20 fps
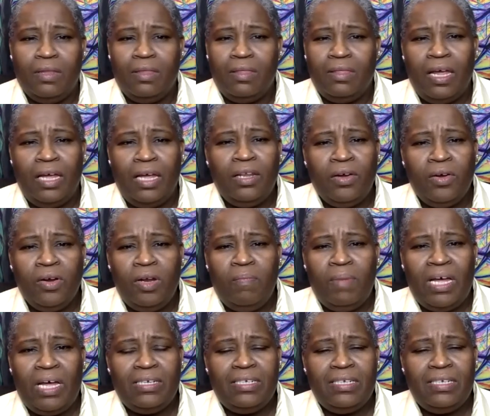They learned
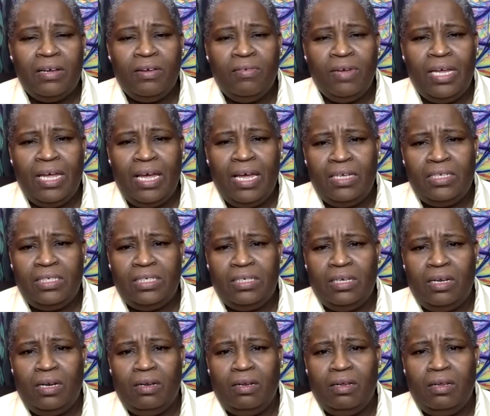about
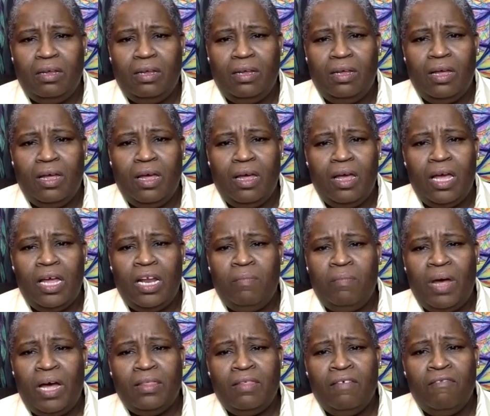segregation and
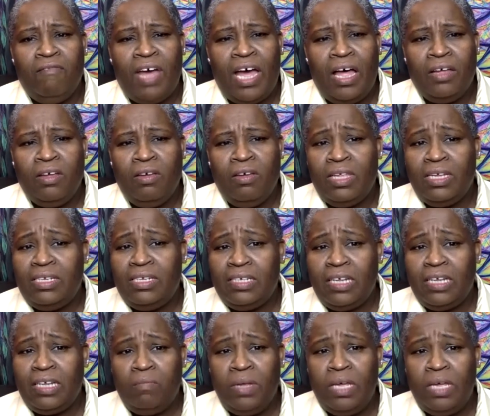about the value that
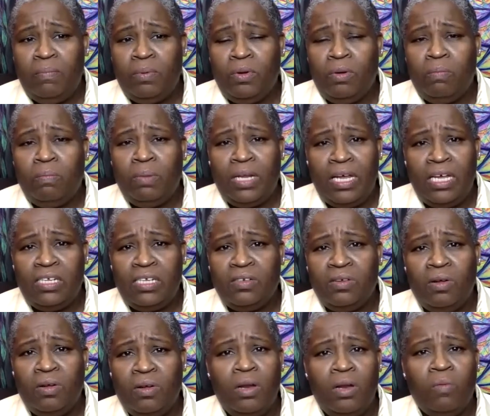some people place
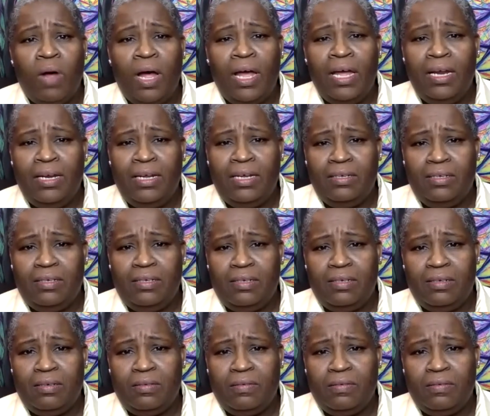on whiteness.